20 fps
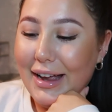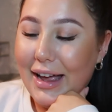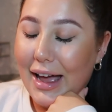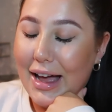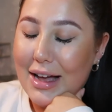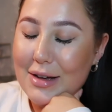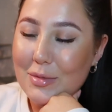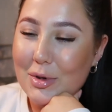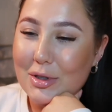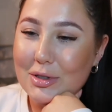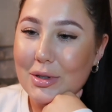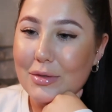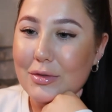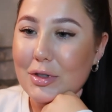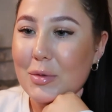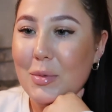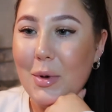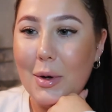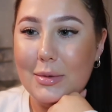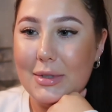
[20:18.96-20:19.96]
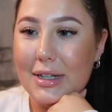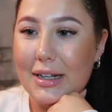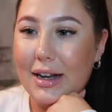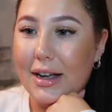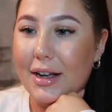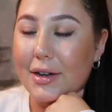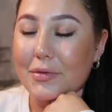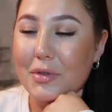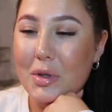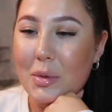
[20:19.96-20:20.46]
So I've just popped in
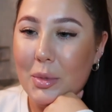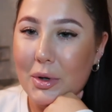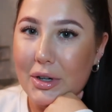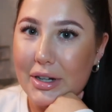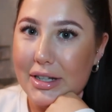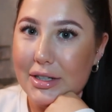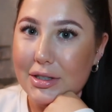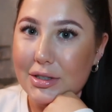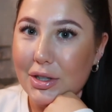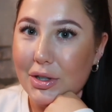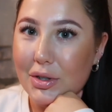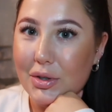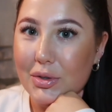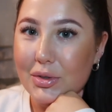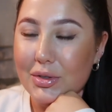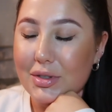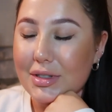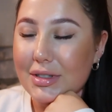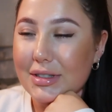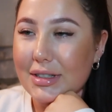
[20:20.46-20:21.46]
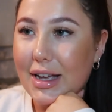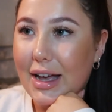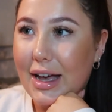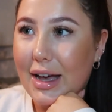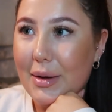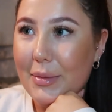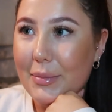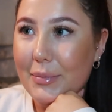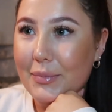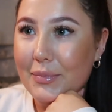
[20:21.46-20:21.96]
like a few
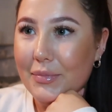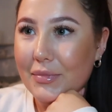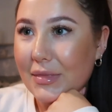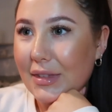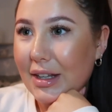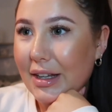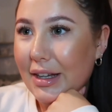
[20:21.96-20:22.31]
bodysuits,